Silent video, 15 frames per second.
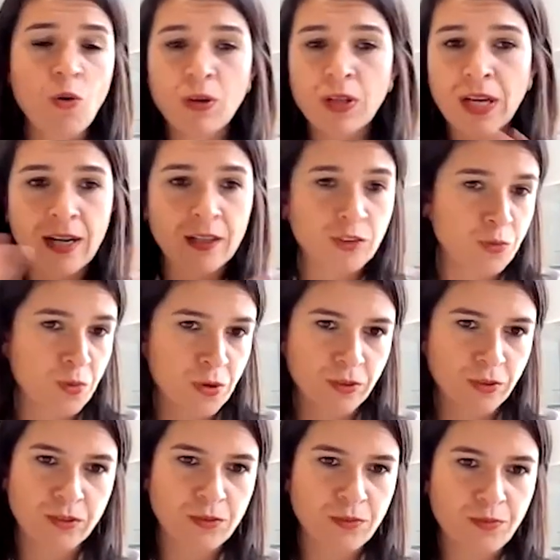all around the
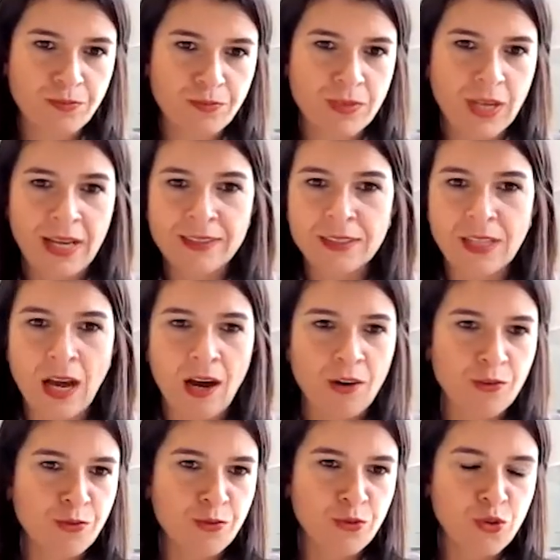world that's how
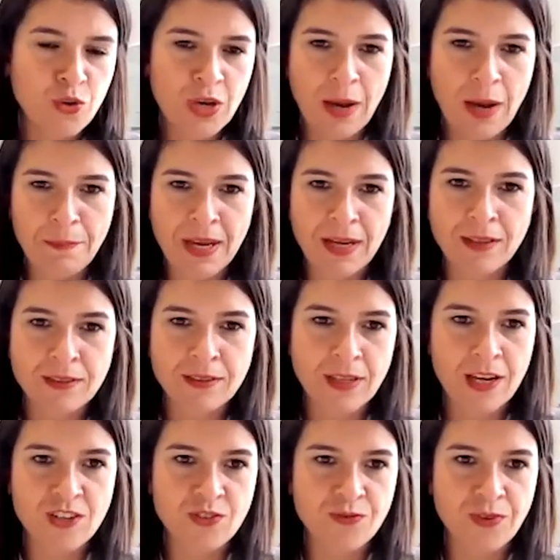you can be a
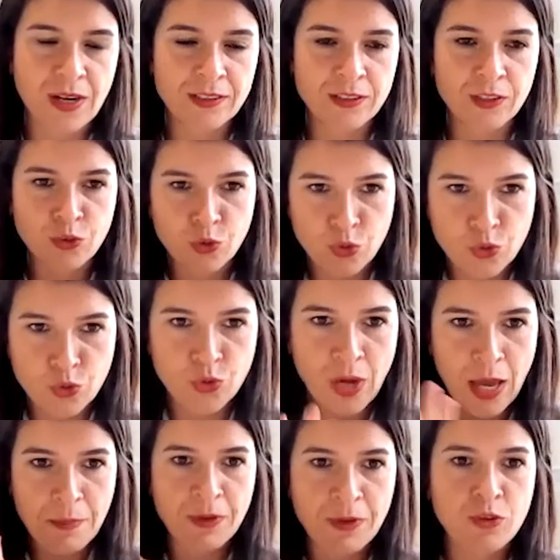litigation funder. You do
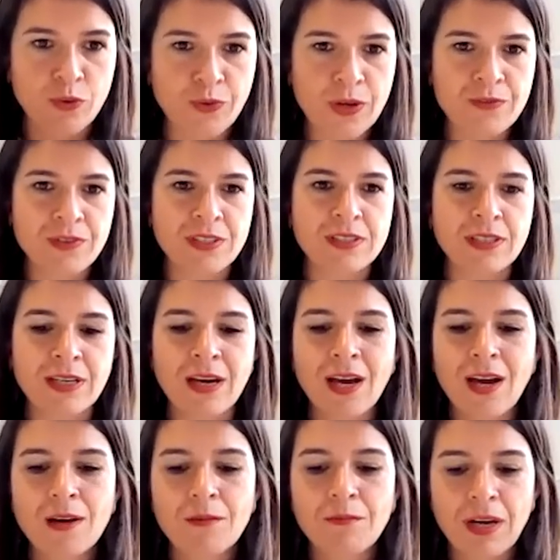a bit of everything.
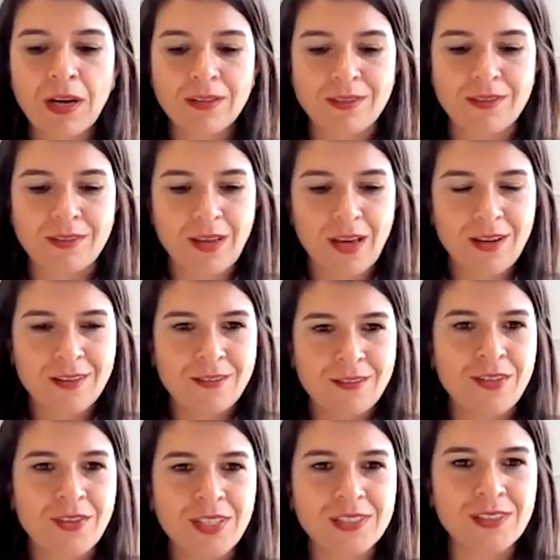But
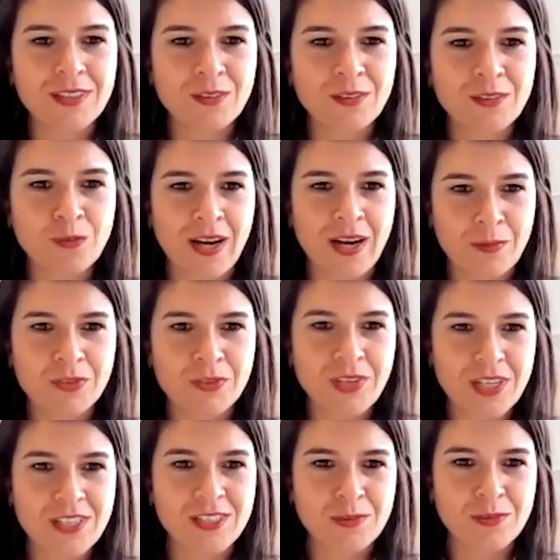the reason why
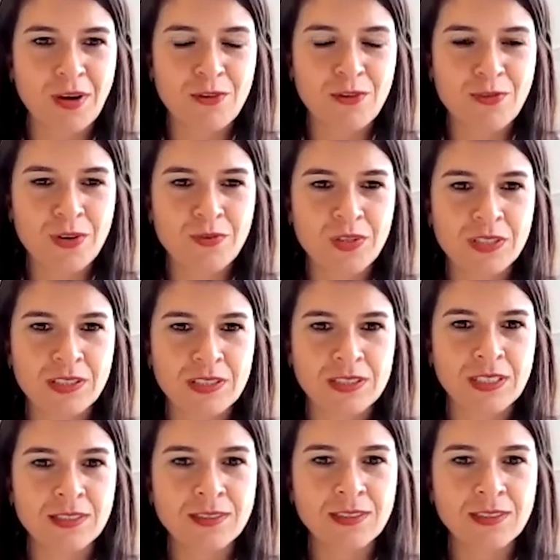arbitration is my favorite is